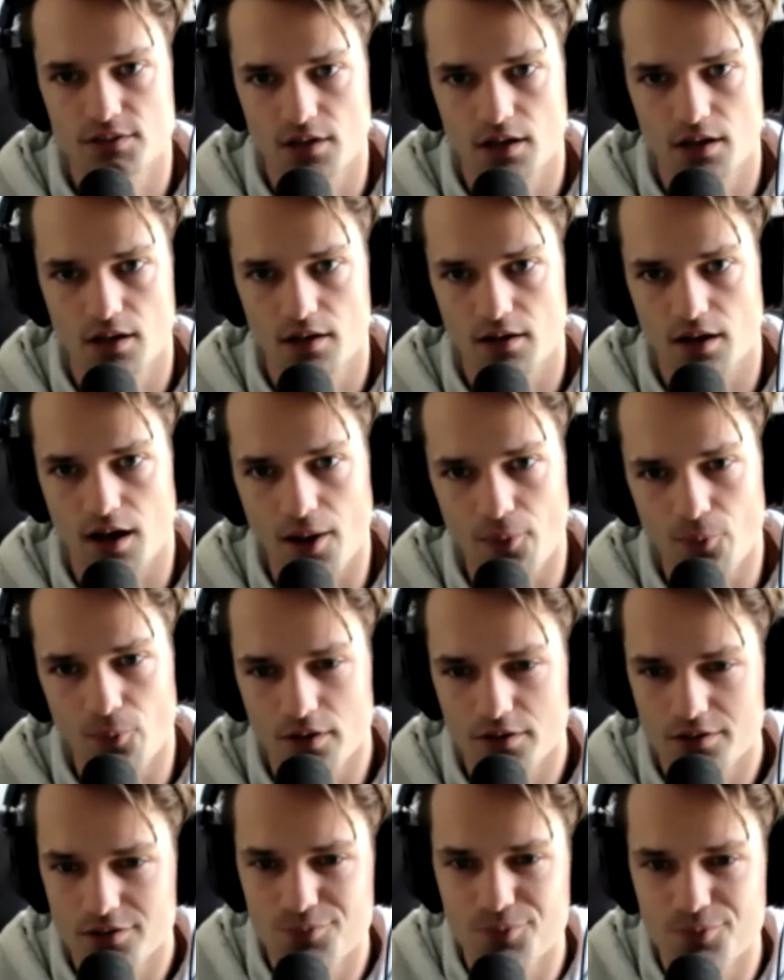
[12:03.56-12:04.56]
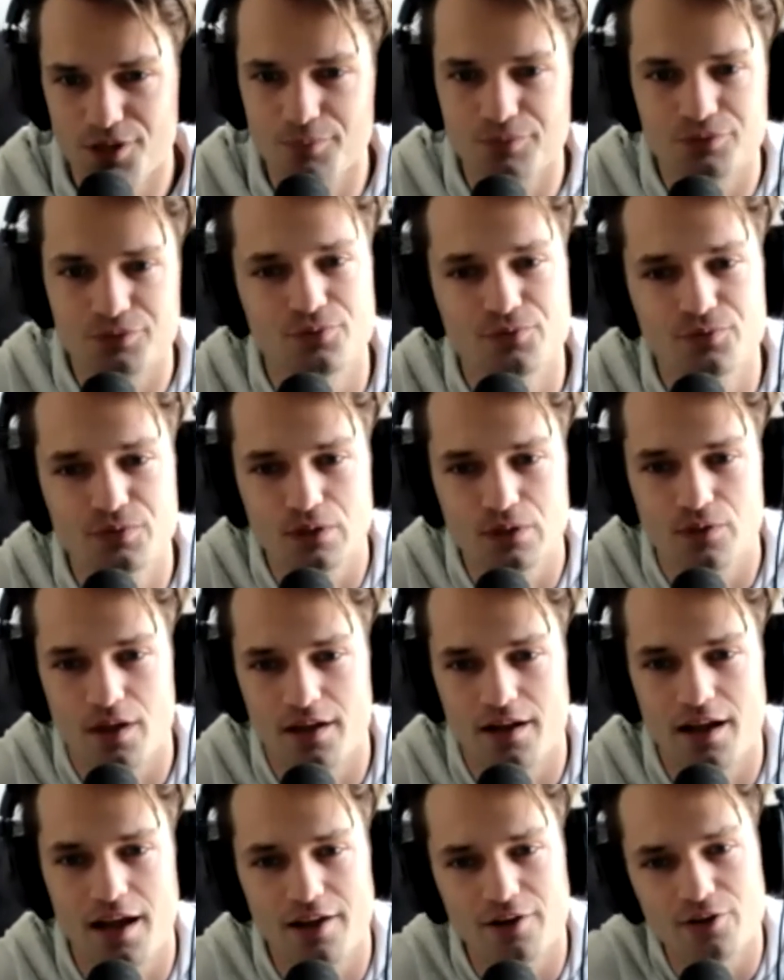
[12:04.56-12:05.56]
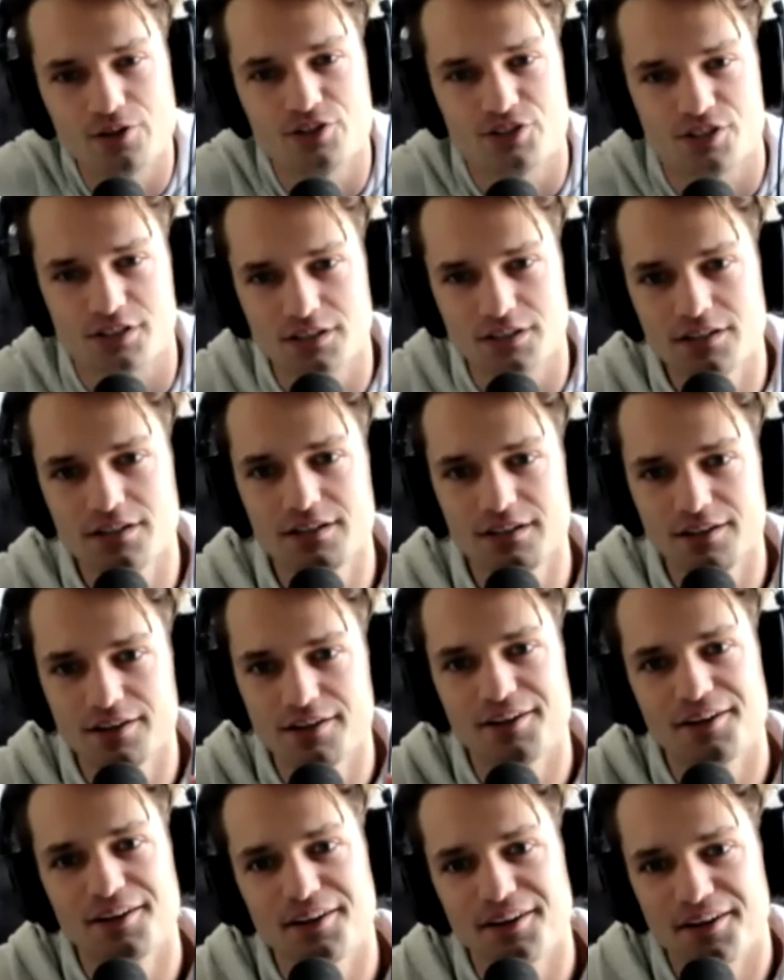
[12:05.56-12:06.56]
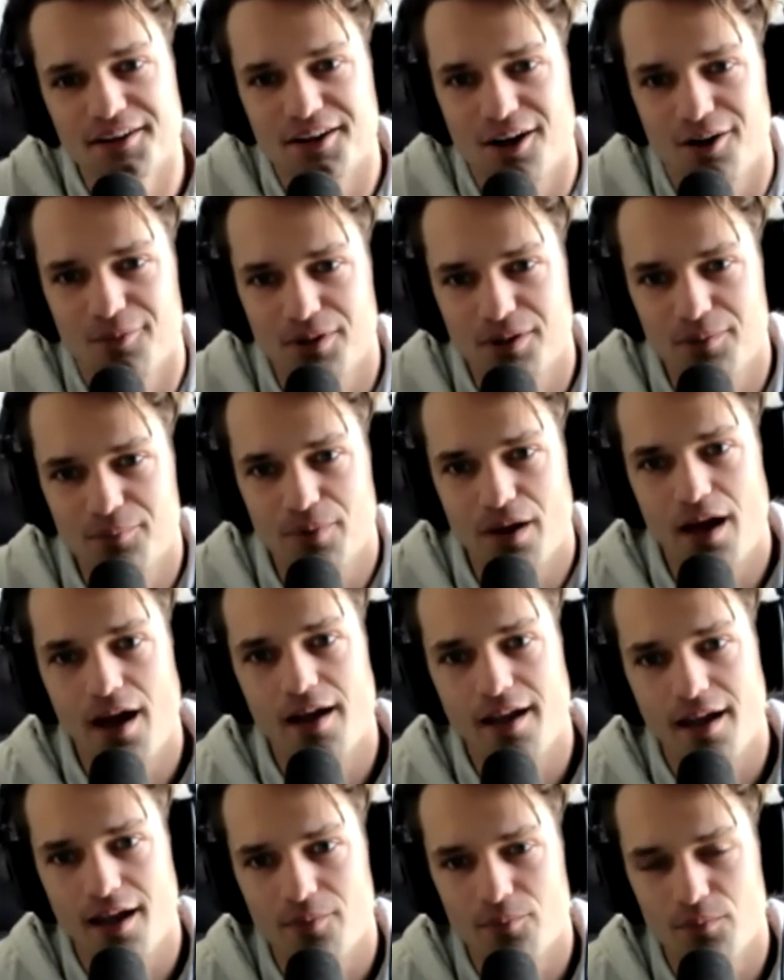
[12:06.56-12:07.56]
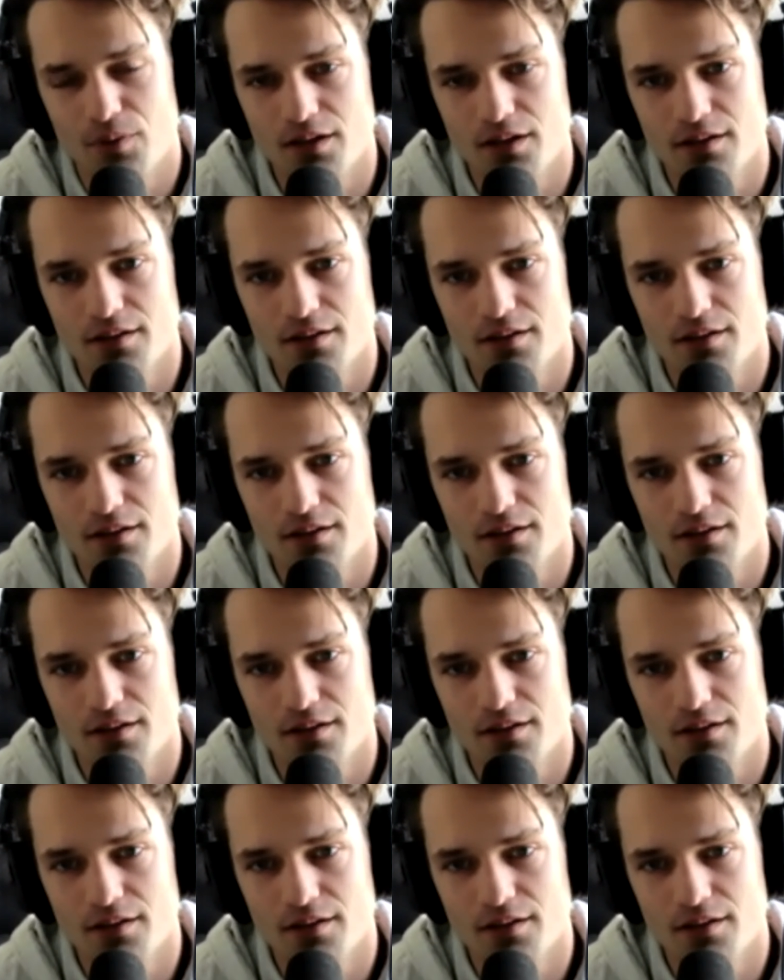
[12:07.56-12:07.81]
And I want to be able to feel that energy coming back at me